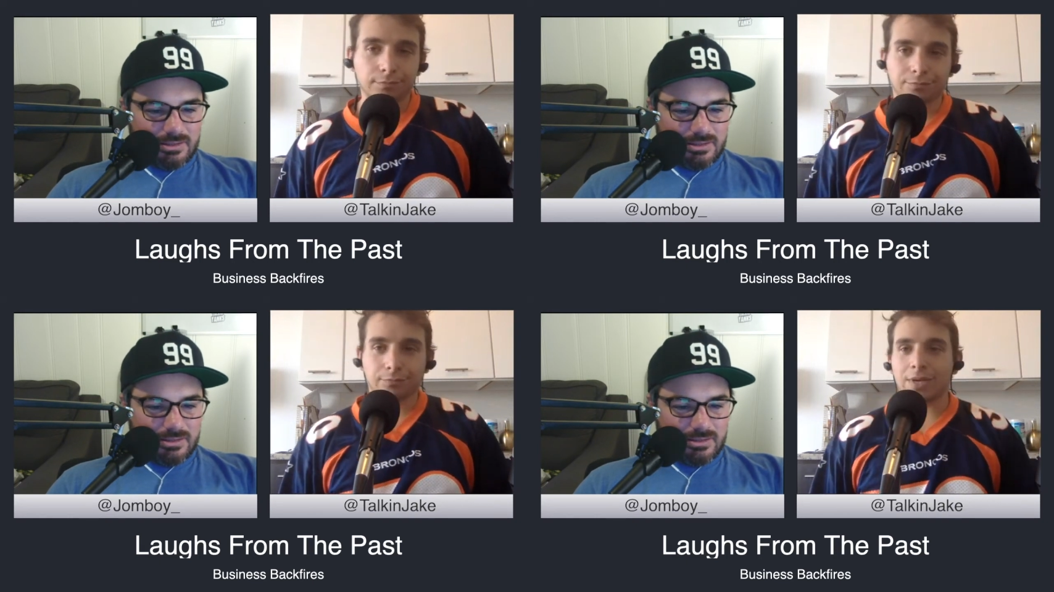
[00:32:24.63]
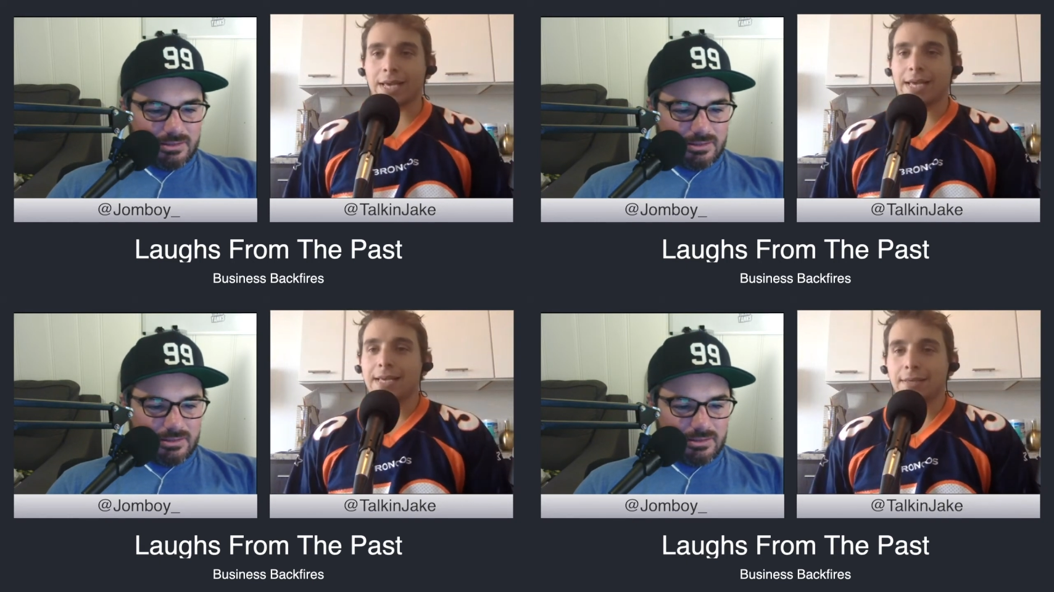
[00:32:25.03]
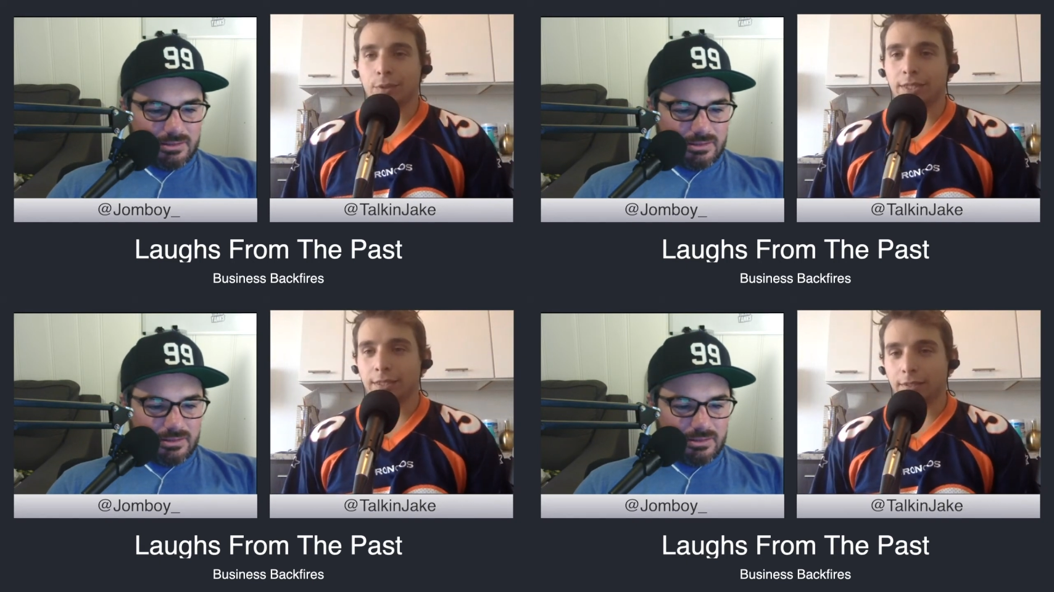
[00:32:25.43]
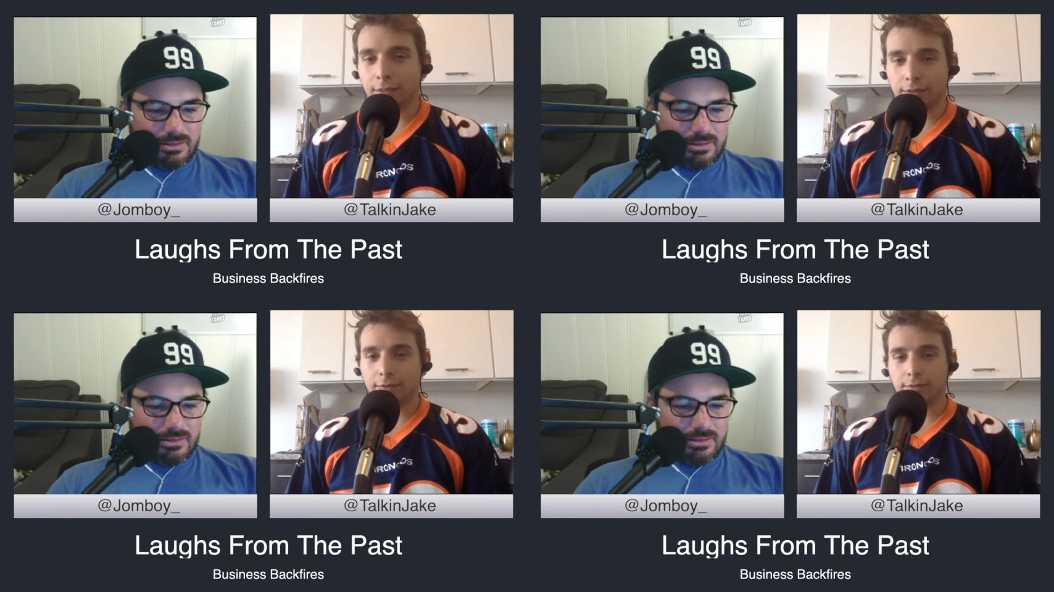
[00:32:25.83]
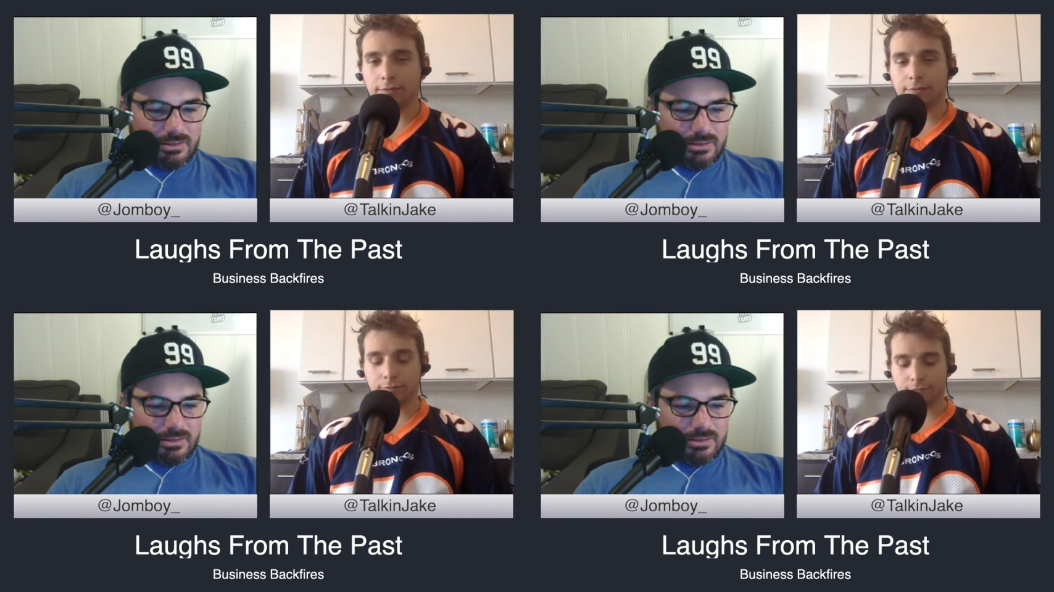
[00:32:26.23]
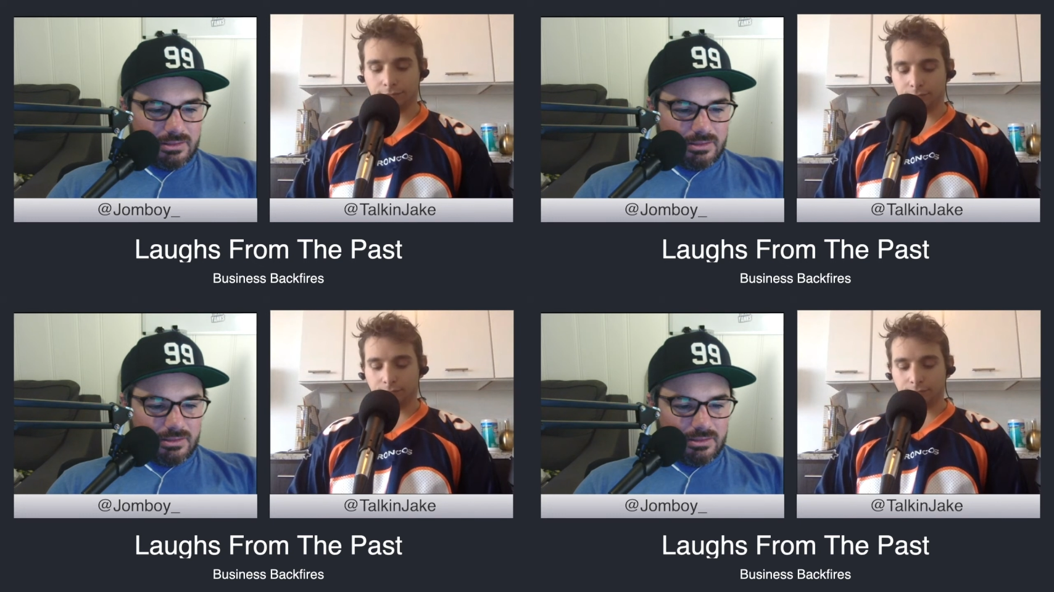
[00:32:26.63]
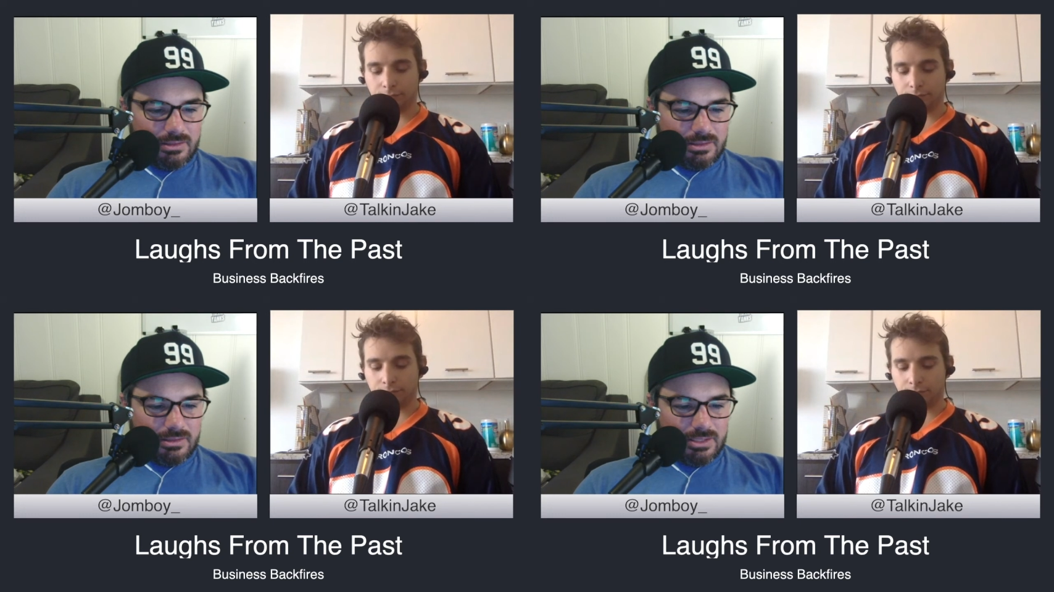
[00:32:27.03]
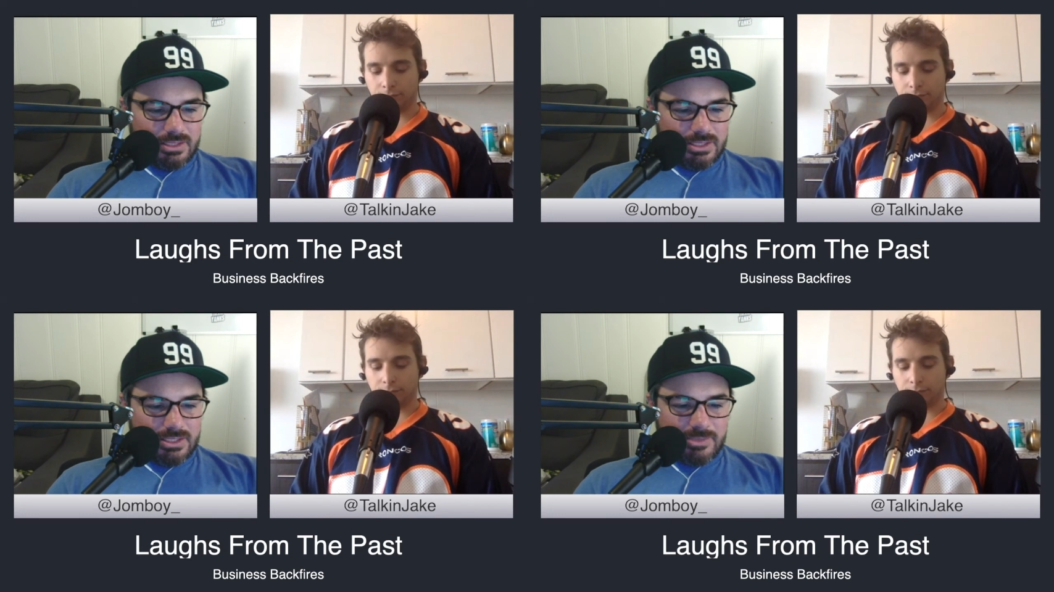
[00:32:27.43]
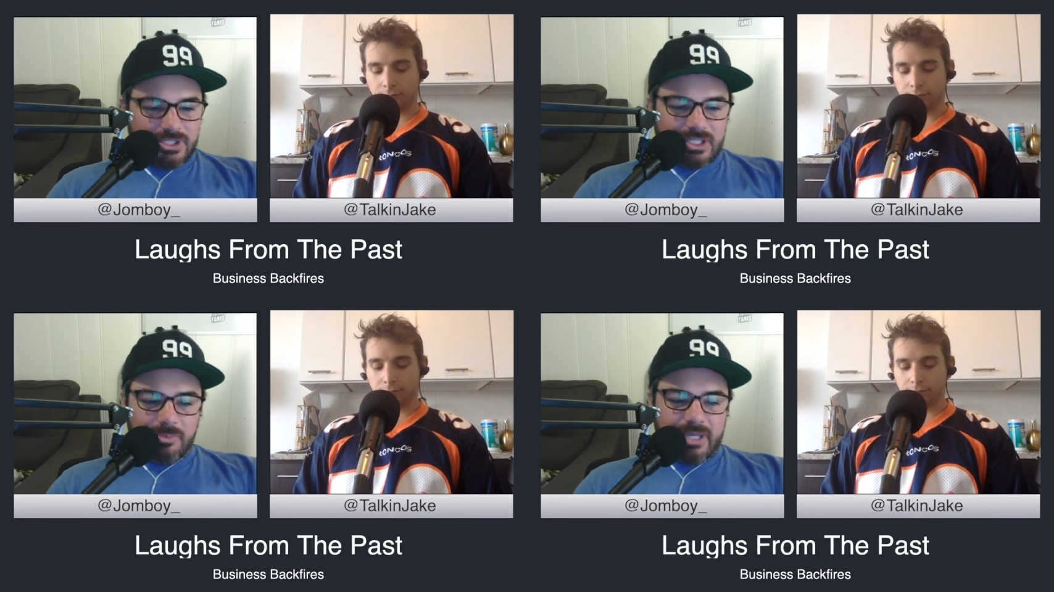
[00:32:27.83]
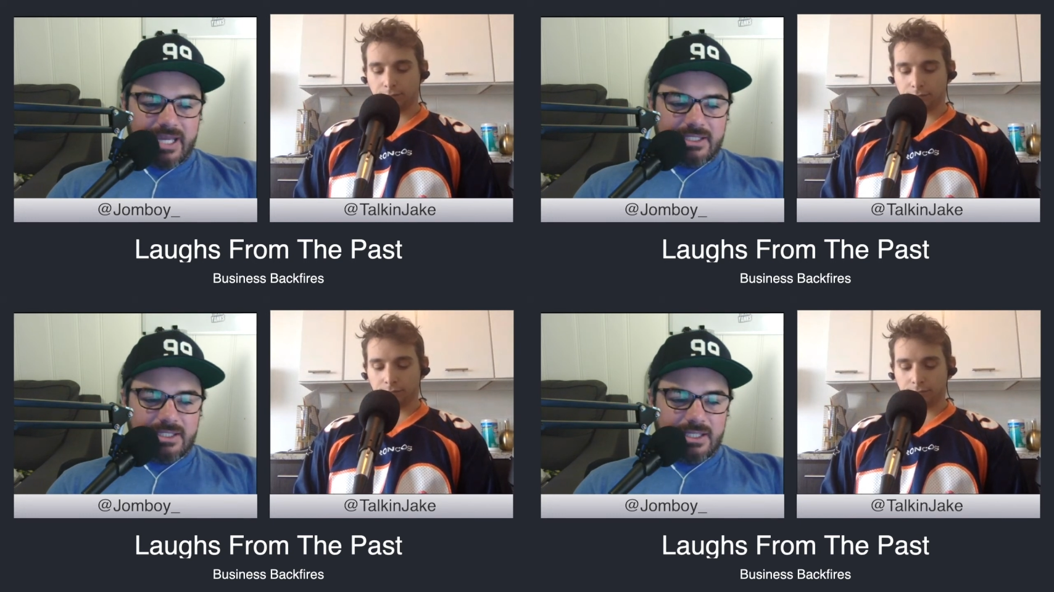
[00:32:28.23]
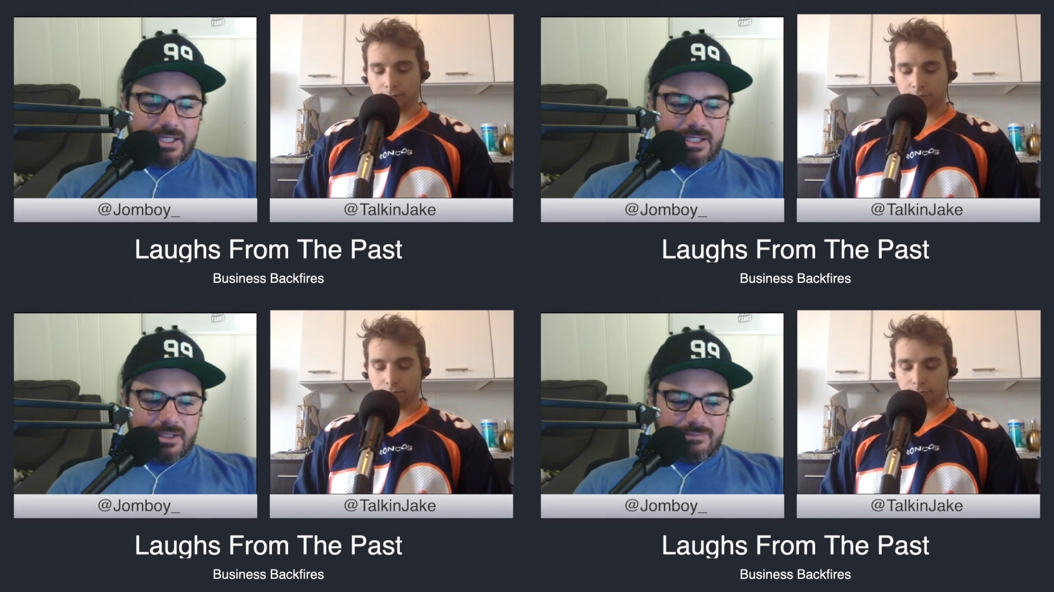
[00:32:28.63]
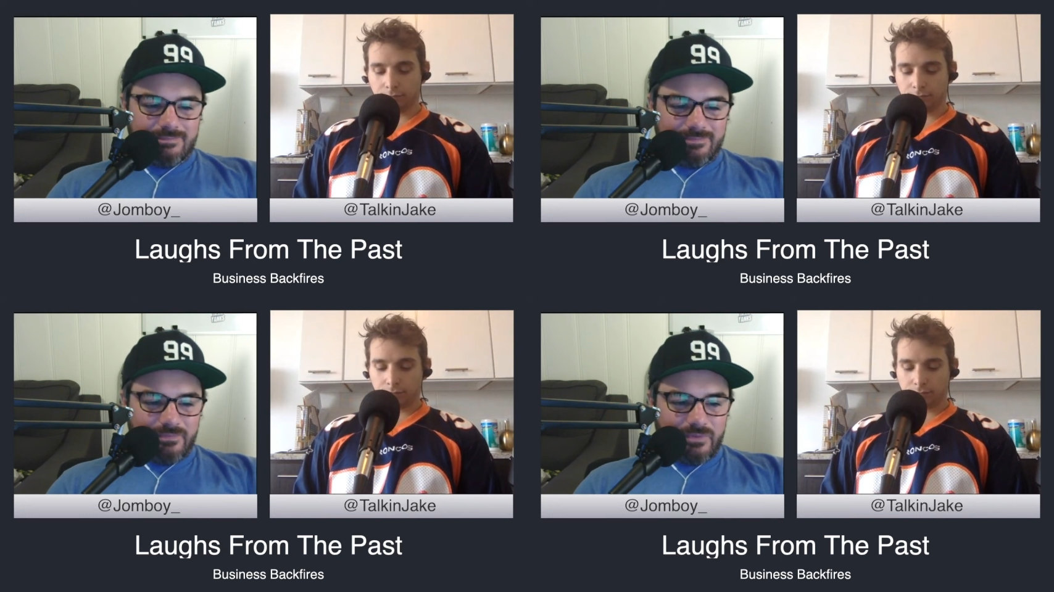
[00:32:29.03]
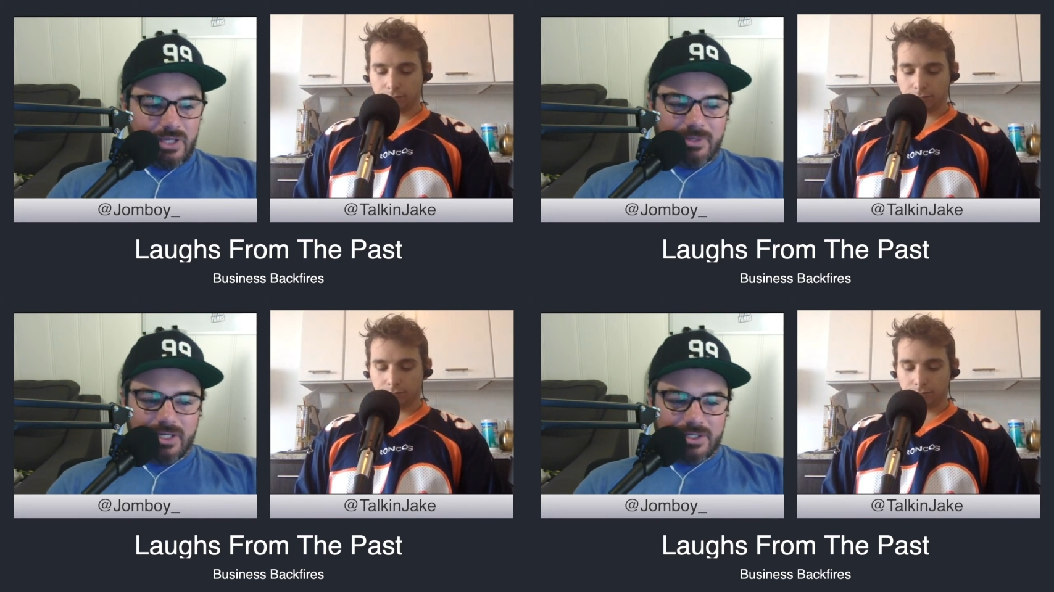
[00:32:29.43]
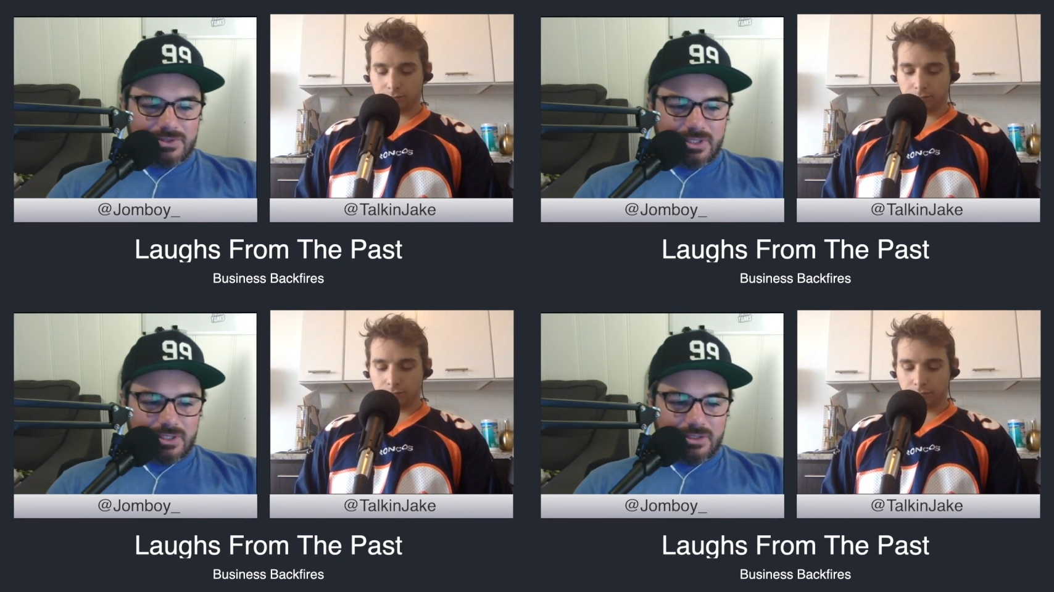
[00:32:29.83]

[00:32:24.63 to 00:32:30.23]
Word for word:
Speaker 1: Maybe.
Speaker 2: It just seems like he patented the idea. I'm not interested.